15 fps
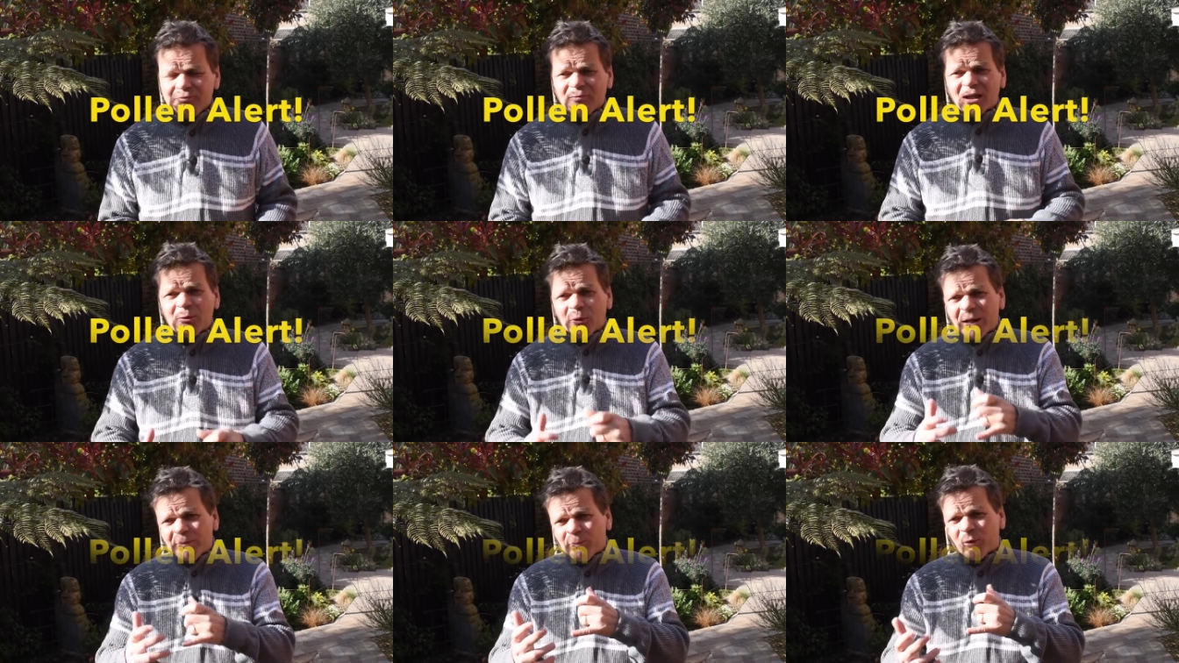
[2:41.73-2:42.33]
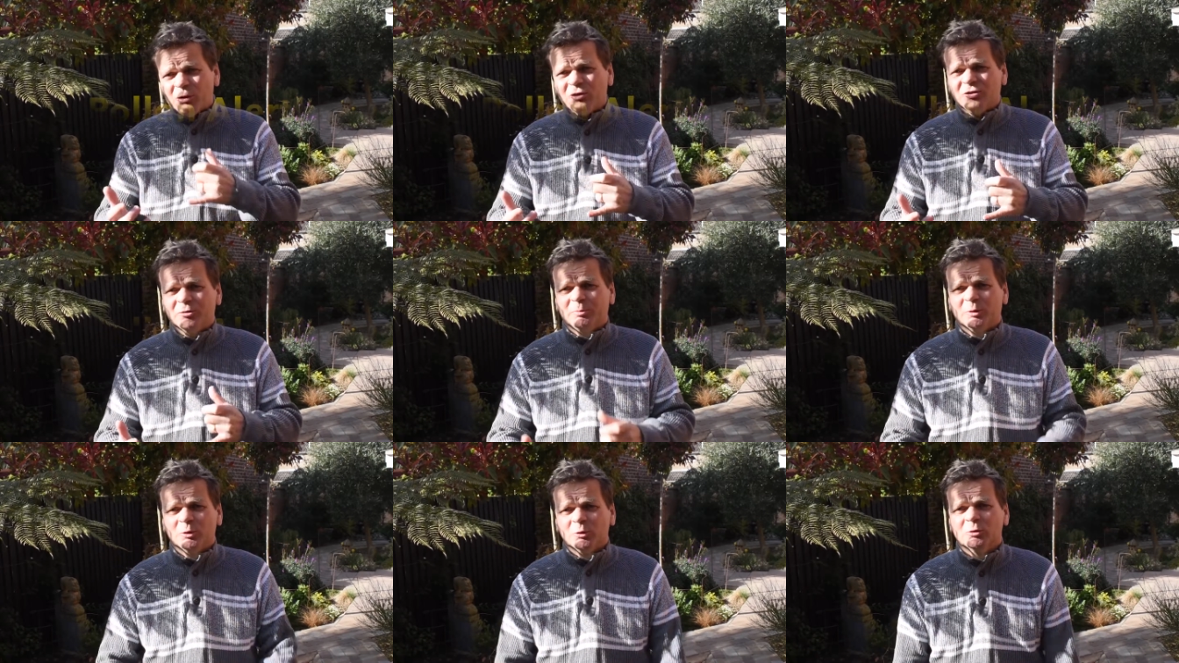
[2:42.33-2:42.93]
And where
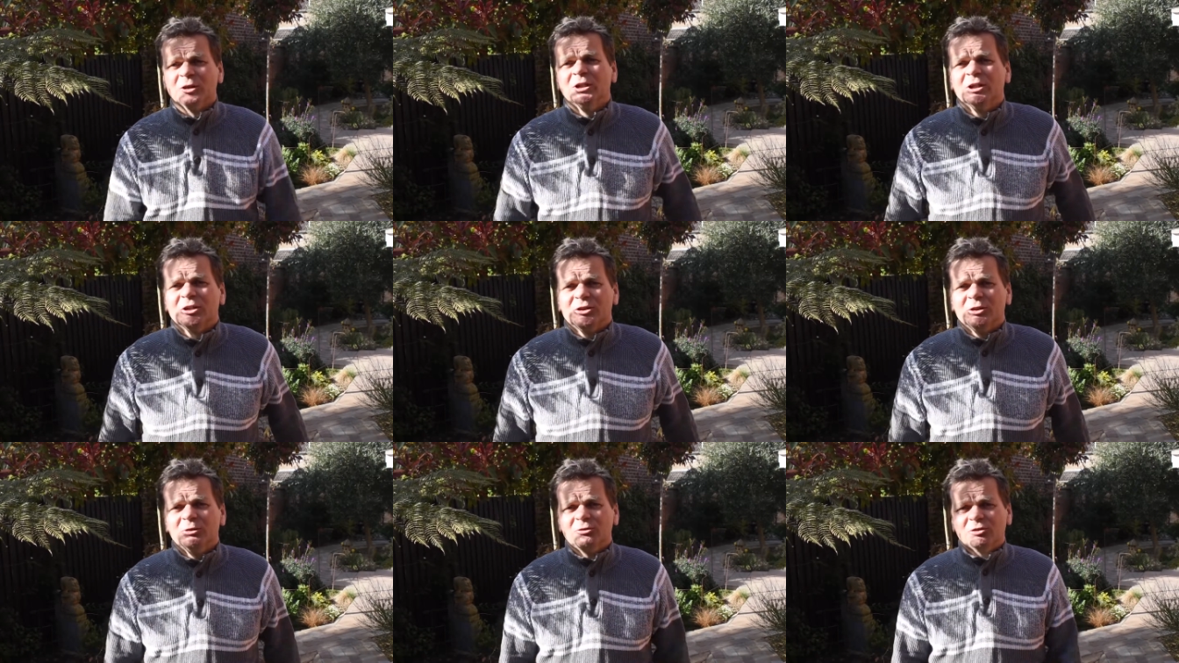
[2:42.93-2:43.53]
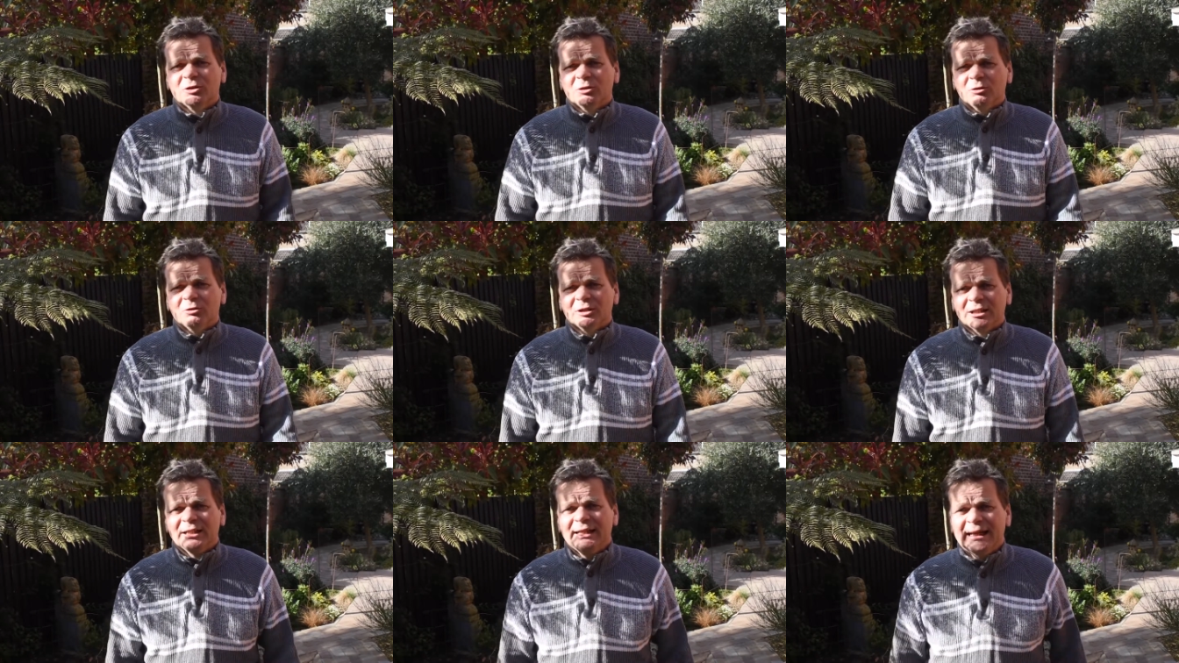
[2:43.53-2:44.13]
possible, use a
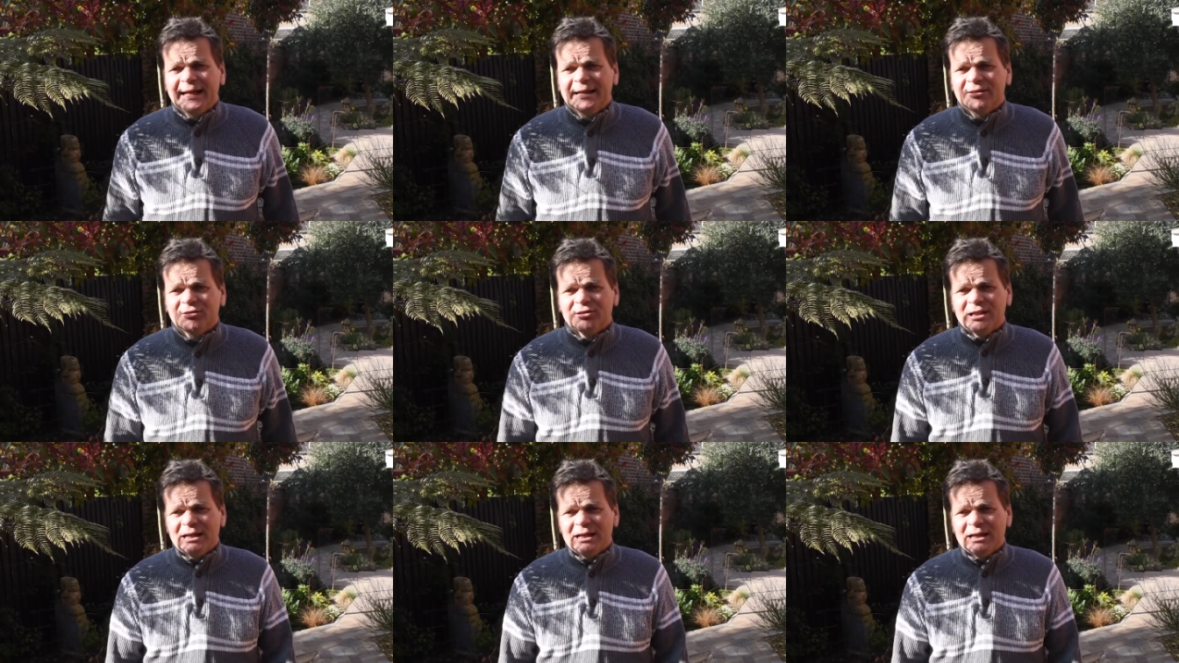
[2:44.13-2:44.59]
longer lens.